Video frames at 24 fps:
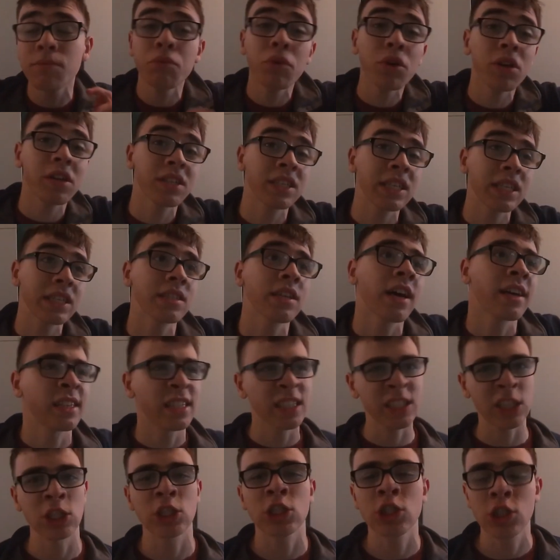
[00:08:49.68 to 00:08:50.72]
what is
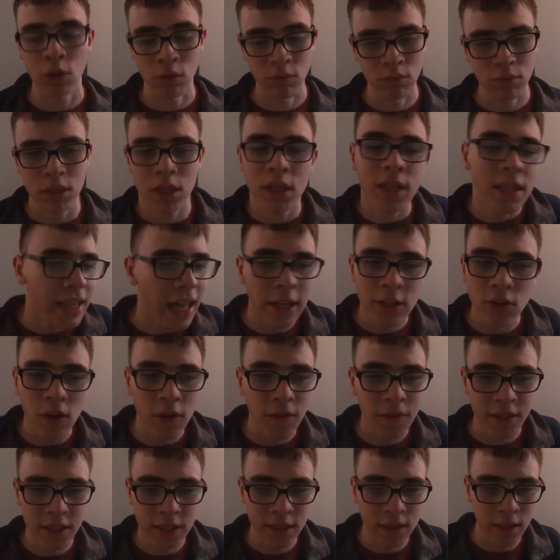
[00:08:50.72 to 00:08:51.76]
inside is a suit. That's
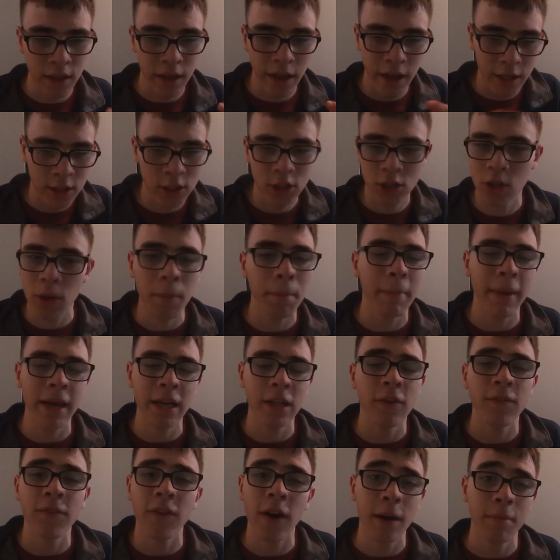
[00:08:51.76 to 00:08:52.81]
obviously a suit
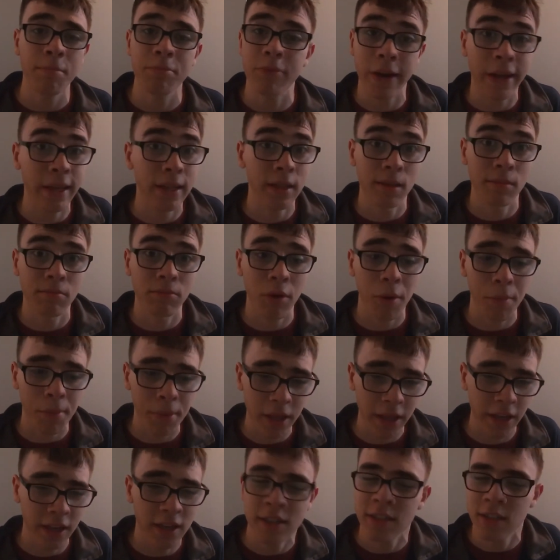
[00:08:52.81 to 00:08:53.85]
made of vibranium,
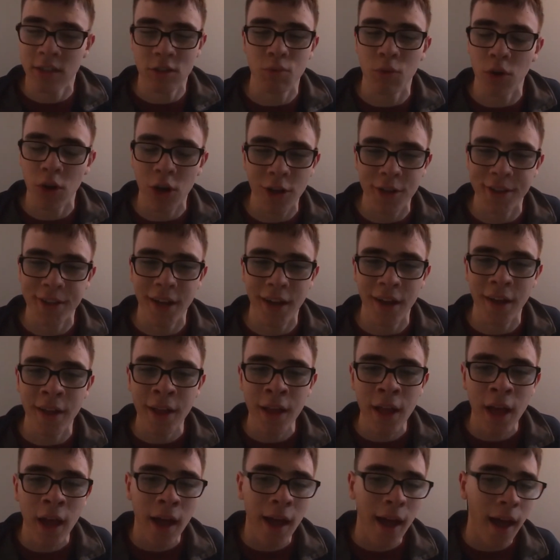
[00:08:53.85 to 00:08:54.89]
probably, because it's Wakanda.
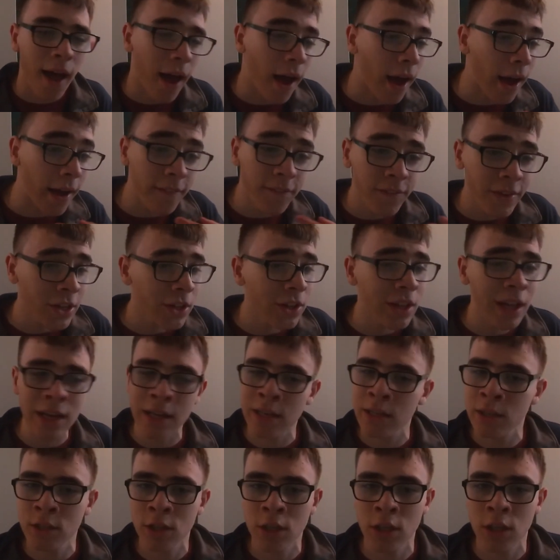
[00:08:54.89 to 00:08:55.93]
I feel
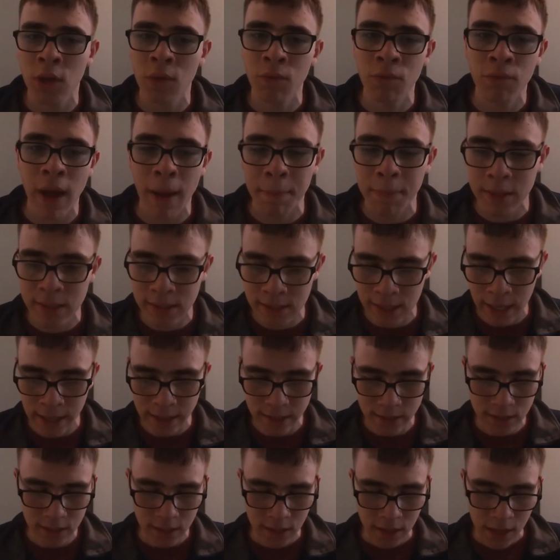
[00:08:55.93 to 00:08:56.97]
like it's going to
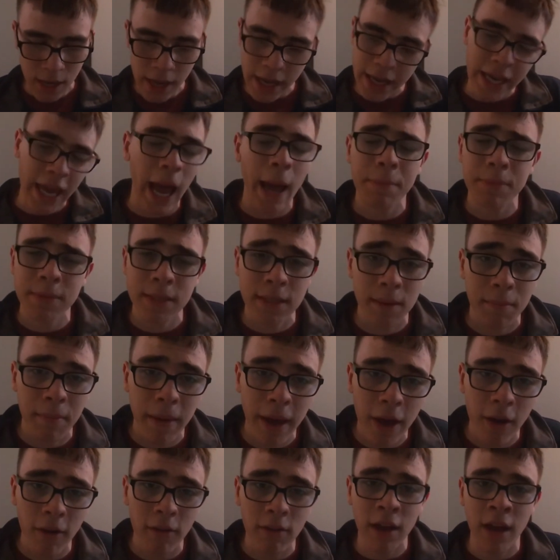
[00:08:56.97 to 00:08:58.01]
represent Captain
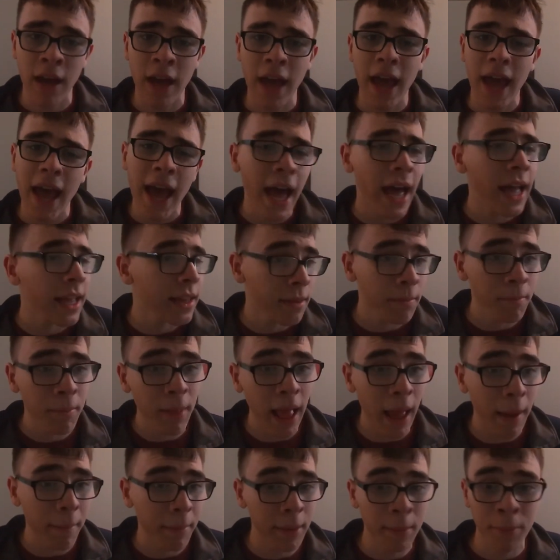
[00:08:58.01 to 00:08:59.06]
America and
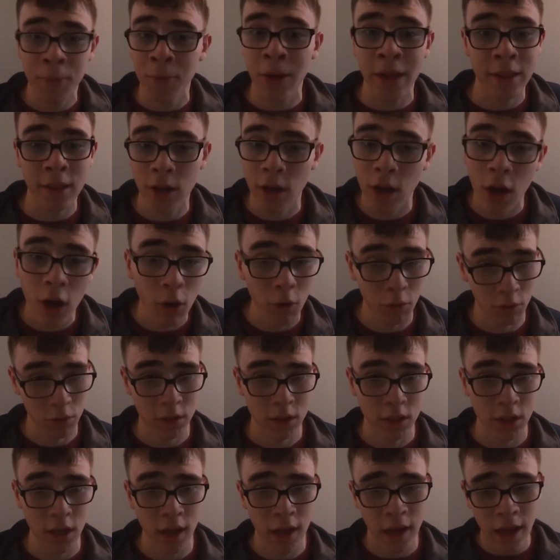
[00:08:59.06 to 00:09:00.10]
black people and the
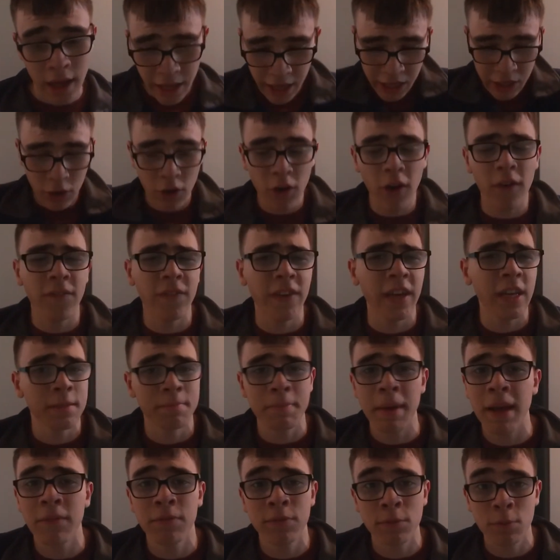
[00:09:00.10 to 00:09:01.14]
culture. You got figures
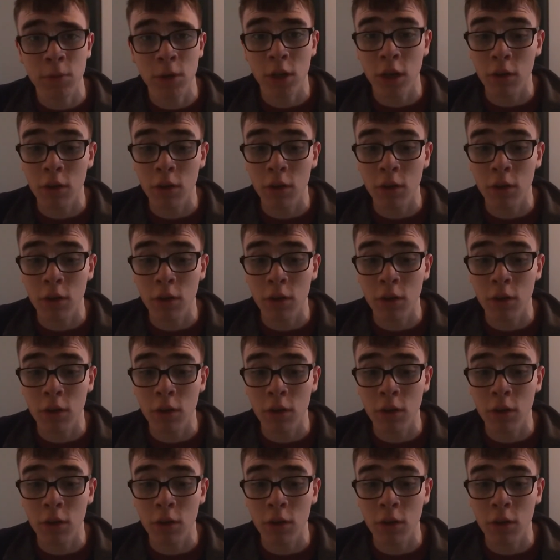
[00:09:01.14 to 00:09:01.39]
made from in